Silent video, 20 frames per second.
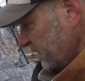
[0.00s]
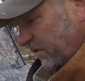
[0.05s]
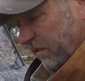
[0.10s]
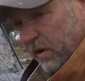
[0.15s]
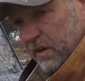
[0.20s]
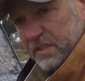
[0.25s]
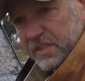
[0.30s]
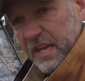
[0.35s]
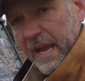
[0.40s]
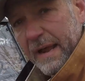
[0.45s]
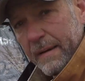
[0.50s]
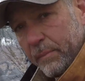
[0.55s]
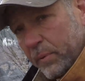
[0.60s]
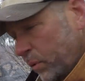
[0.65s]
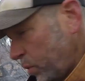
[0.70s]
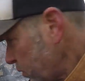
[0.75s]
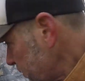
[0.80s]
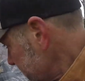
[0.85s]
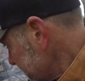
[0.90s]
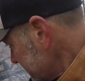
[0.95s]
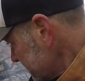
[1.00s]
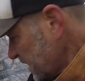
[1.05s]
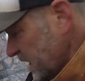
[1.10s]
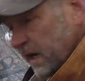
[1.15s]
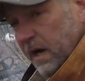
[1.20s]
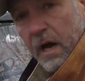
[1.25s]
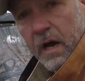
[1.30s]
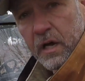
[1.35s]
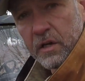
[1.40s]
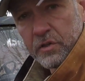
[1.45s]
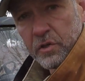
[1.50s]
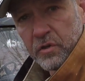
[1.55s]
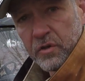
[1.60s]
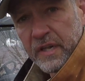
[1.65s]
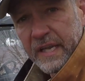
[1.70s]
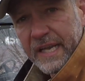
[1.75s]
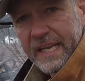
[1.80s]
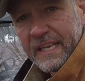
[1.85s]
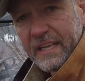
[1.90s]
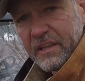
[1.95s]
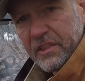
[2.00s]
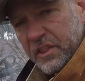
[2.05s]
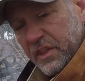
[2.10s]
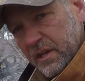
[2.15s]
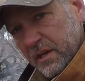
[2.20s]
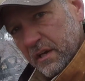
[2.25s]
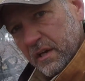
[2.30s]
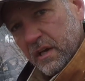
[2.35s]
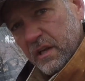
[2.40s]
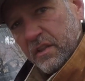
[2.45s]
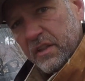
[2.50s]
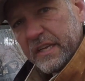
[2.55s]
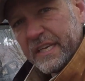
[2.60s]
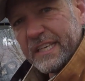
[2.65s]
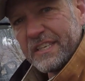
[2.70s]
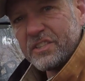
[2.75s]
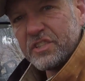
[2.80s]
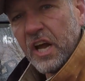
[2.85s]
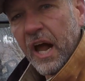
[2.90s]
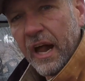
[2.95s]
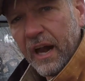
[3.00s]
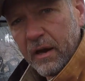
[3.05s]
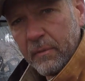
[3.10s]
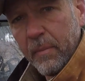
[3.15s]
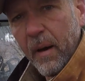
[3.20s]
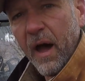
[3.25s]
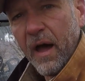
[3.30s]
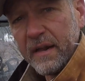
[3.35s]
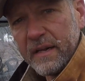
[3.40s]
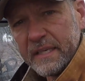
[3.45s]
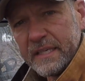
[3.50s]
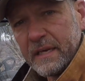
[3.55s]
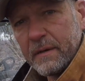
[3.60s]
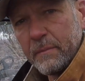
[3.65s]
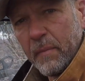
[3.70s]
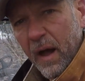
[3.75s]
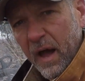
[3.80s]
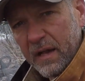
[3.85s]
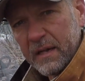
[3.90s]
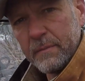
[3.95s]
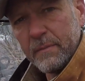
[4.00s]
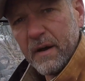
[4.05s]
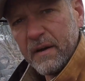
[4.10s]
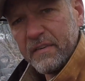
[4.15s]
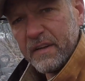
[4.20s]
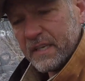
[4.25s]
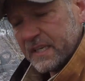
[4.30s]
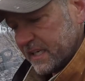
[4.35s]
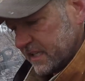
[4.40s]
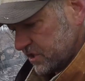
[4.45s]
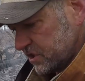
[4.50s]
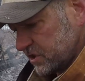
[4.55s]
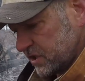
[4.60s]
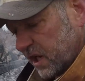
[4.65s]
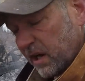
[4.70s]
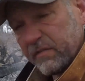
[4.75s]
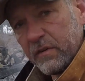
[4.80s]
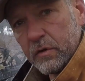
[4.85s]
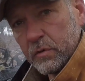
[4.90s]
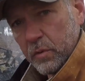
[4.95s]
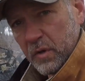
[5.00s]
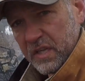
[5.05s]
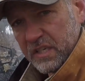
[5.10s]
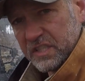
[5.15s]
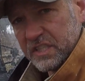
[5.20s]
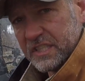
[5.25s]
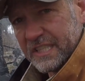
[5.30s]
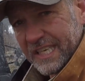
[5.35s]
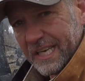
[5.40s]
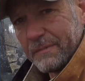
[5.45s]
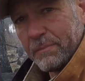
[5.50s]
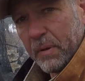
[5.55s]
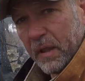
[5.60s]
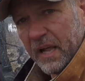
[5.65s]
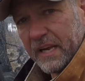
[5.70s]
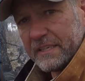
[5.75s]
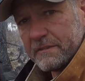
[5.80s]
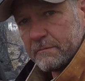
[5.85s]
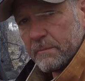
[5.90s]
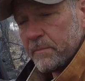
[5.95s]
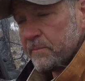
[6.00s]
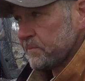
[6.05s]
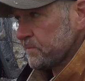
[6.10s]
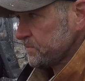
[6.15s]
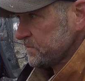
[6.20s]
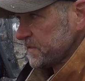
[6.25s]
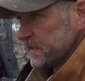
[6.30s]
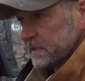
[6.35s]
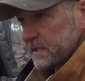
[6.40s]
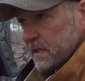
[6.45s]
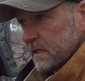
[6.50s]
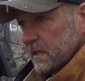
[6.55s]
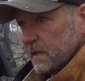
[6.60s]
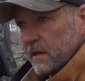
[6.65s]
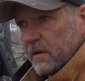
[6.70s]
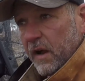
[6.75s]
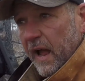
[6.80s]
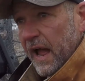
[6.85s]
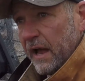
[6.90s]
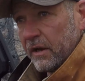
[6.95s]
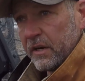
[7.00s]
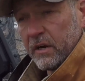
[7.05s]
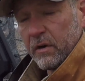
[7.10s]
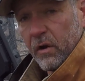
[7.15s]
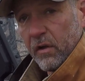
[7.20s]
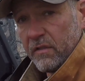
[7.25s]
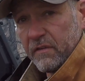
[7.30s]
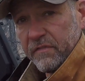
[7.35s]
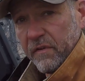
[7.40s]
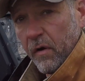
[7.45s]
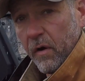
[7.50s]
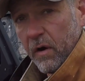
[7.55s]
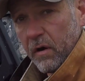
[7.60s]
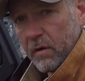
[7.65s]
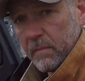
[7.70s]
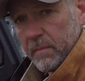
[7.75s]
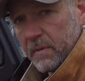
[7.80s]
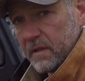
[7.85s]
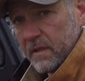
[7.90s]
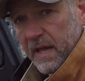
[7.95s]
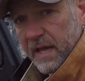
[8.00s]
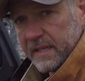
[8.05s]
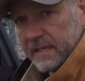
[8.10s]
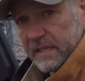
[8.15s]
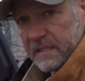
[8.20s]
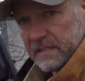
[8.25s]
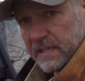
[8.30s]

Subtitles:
For example, underneath, the entire bottom of it is covered with a skid plate. Out here on the farm, that is